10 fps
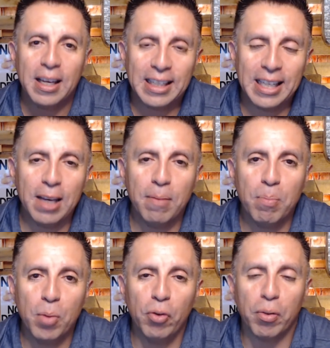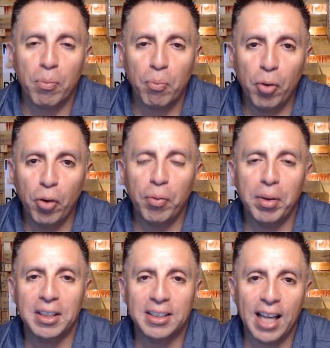Keep moving.
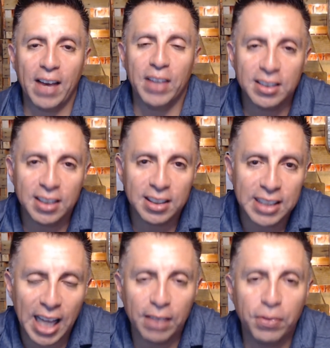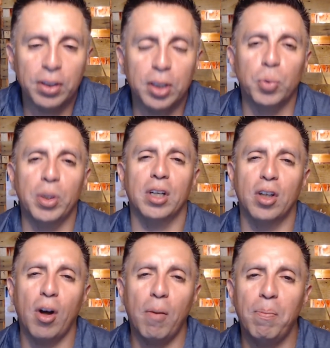Movement is life. That's the challenge for this week.
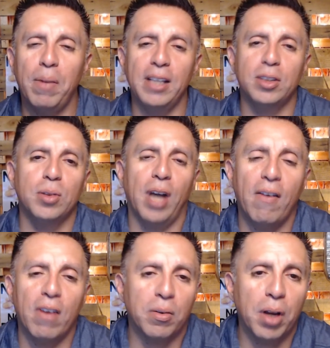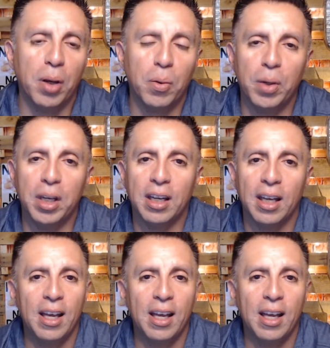God bless you. Have a great week.